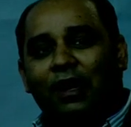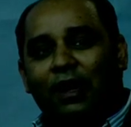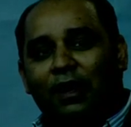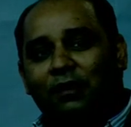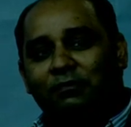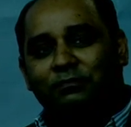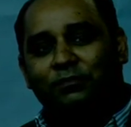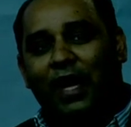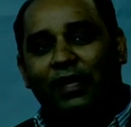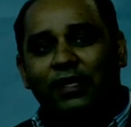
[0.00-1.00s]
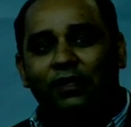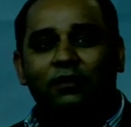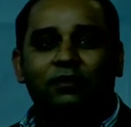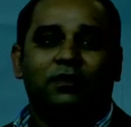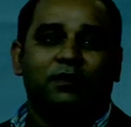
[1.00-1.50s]
And
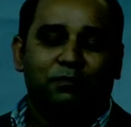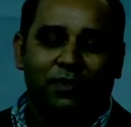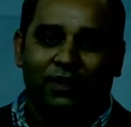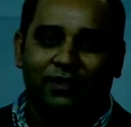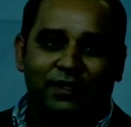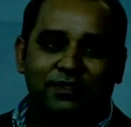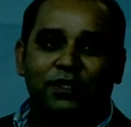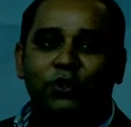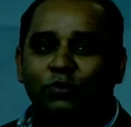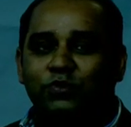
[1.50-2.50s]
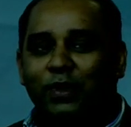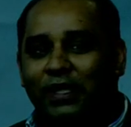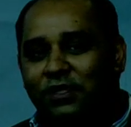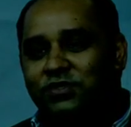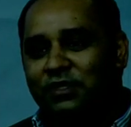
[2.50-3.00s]
then there is a huge
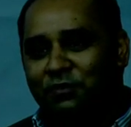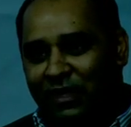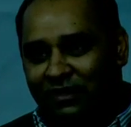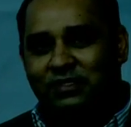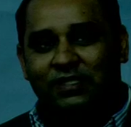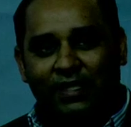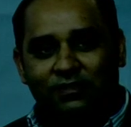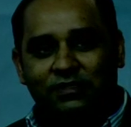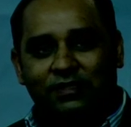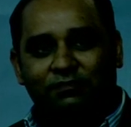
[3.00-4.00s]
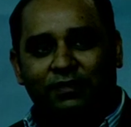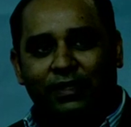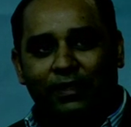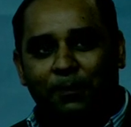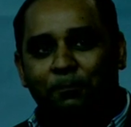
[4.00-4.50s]
variation among states,
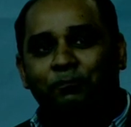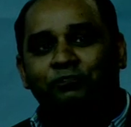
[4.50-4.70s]
definitely.